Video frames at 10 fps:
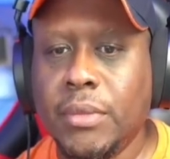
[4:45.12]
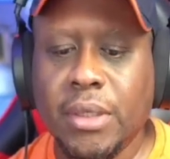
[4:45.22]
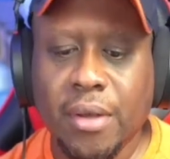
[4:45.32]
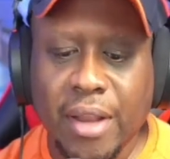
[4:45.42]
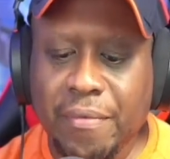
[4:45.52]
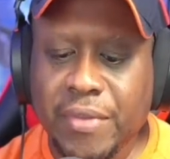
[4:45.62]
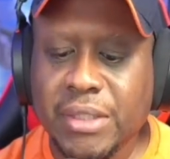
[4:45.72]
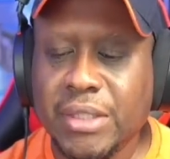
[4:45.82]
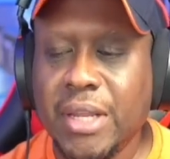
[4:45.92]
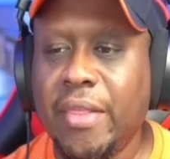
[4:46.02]

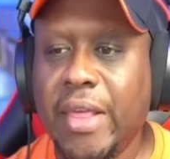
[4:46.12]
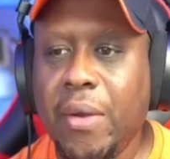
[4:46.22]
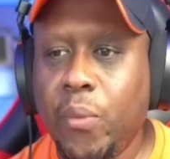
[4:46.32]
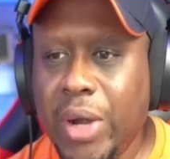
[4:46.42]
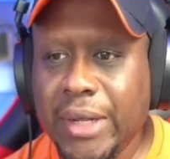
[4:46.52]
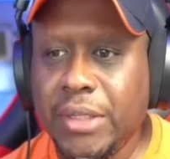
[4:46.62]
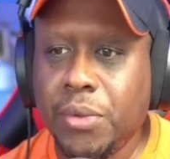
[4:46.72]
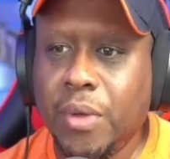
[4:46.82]
Leftists, they really do